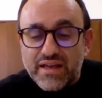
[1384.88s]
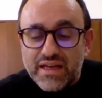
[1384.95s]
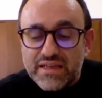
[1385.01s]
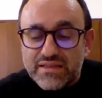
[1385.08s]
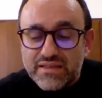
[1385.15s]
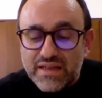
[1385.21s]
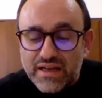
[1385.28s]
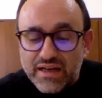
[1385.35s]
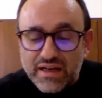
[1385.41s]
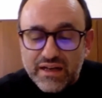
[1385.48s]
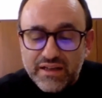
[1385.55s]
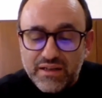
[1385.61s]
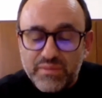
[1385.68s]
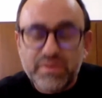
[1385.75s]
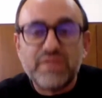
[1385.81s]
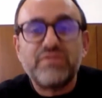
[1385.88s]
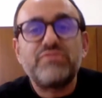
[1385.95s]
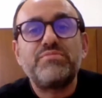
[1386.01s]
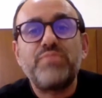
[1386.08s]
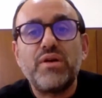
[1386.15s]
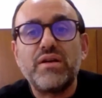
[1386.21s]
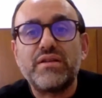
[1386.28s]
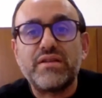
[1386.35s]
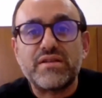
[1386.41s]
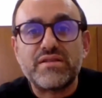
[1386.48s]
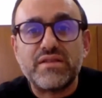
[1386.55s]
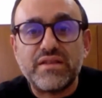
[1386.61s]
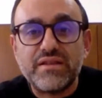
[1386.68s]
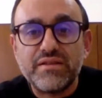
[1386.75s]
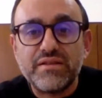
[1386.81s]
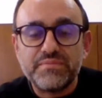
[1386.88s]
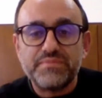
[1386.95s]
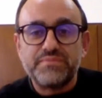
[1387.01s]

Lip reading: has a little bit of politics in it.